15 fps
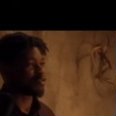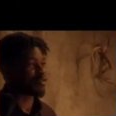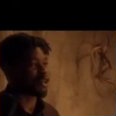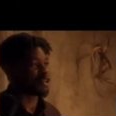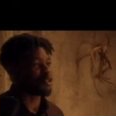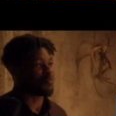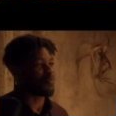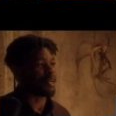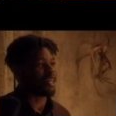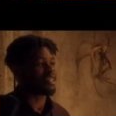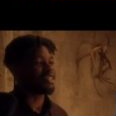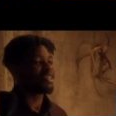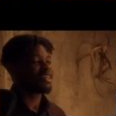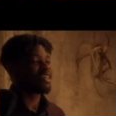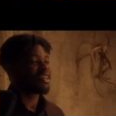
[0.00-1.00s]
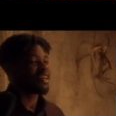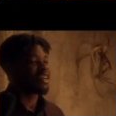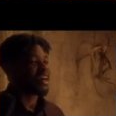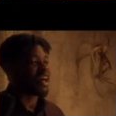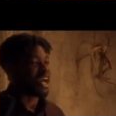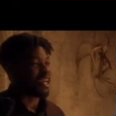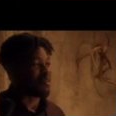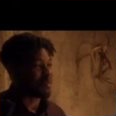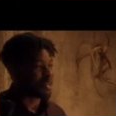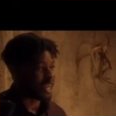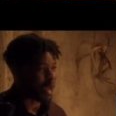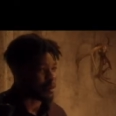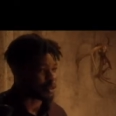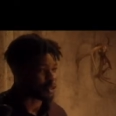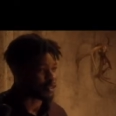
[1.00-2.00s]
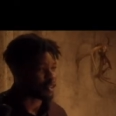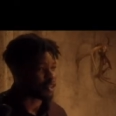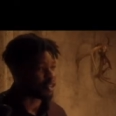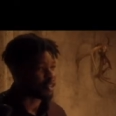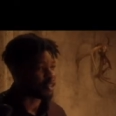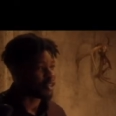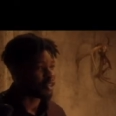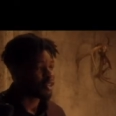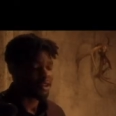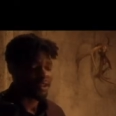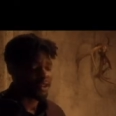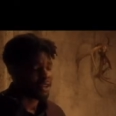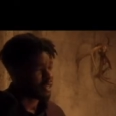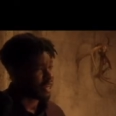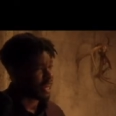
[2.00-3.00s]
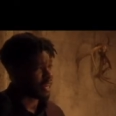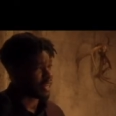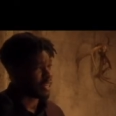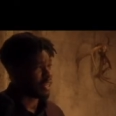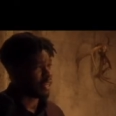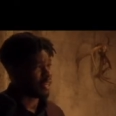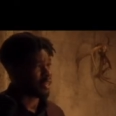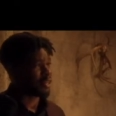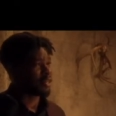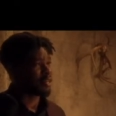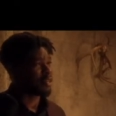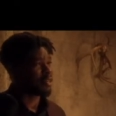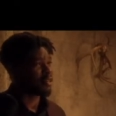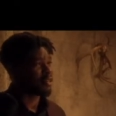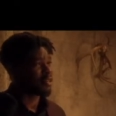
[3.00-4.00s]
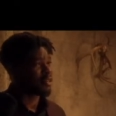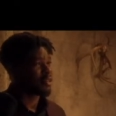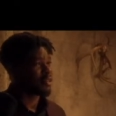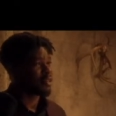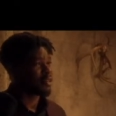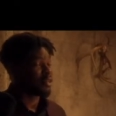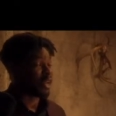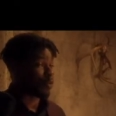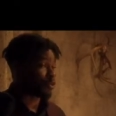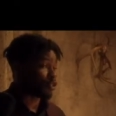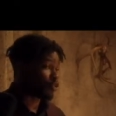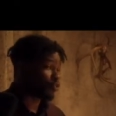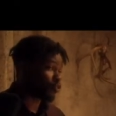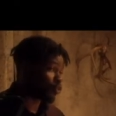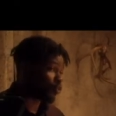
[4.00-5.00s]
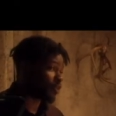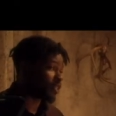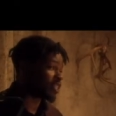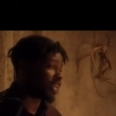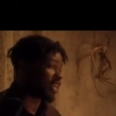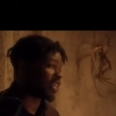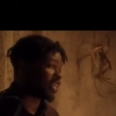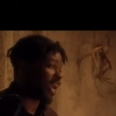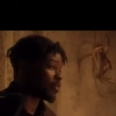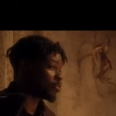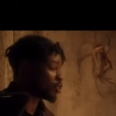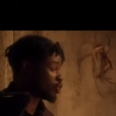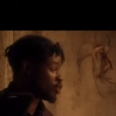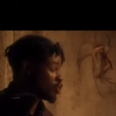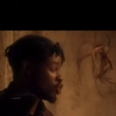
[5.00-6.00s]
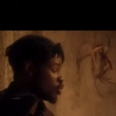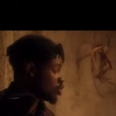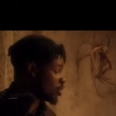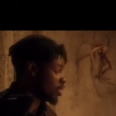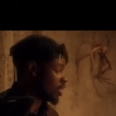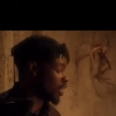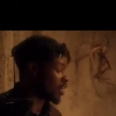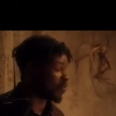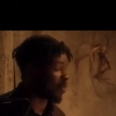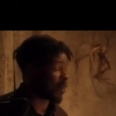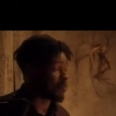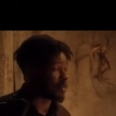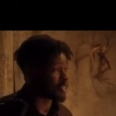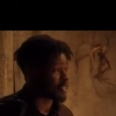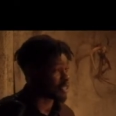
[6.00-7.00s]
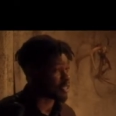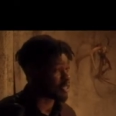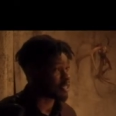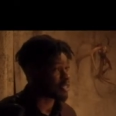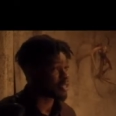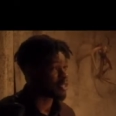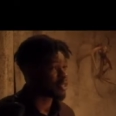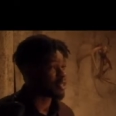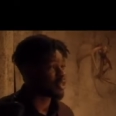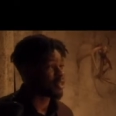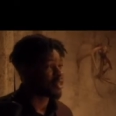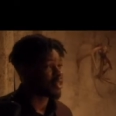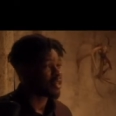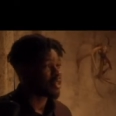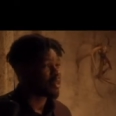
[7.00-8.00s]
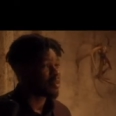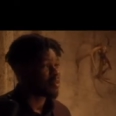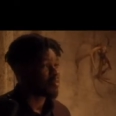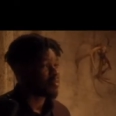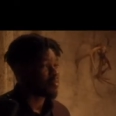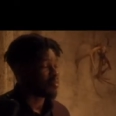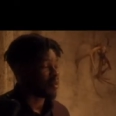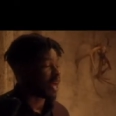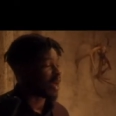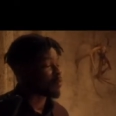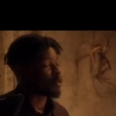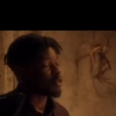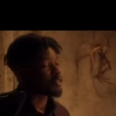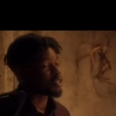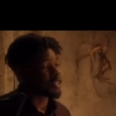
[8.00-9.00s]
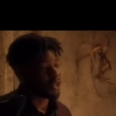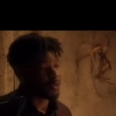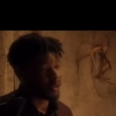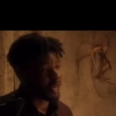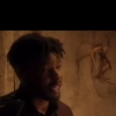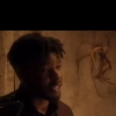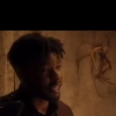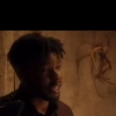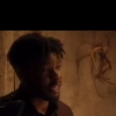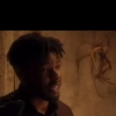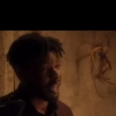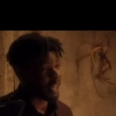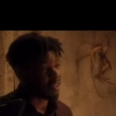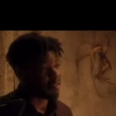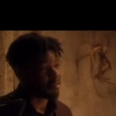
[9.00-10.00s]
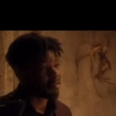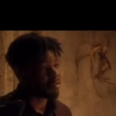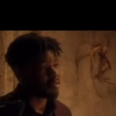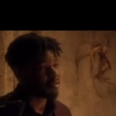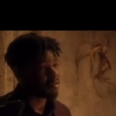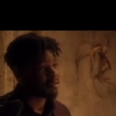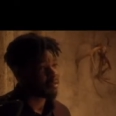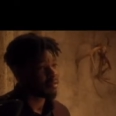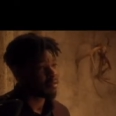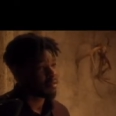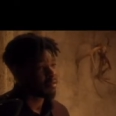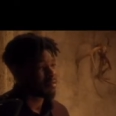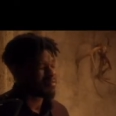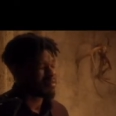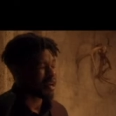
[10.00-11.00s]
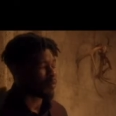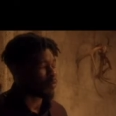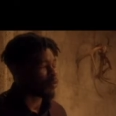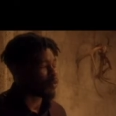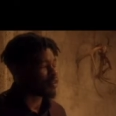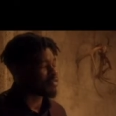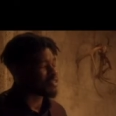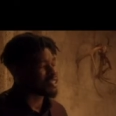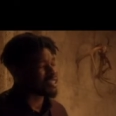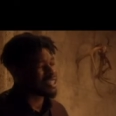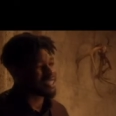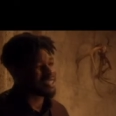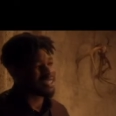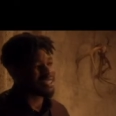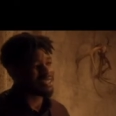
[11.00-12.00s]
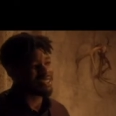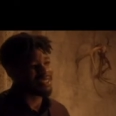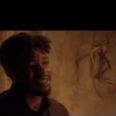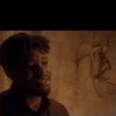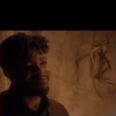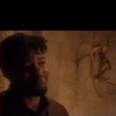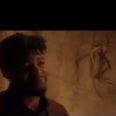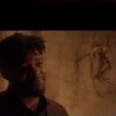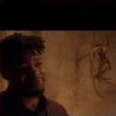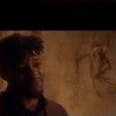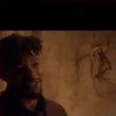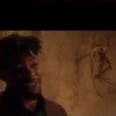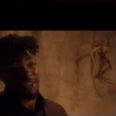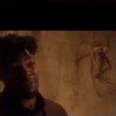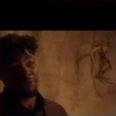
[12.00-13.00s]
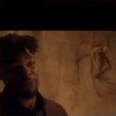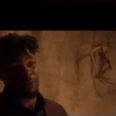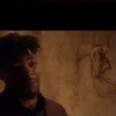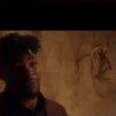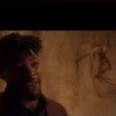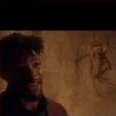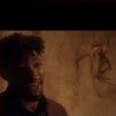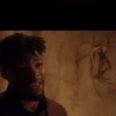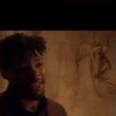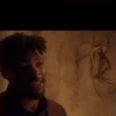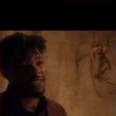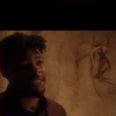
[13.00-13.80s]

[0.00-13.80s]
Mr. French, but I am a capturer, not a killer. Now, what you do with said captured is surely none of my business. But I personally will not take a life. I'm more of a justice delivery man.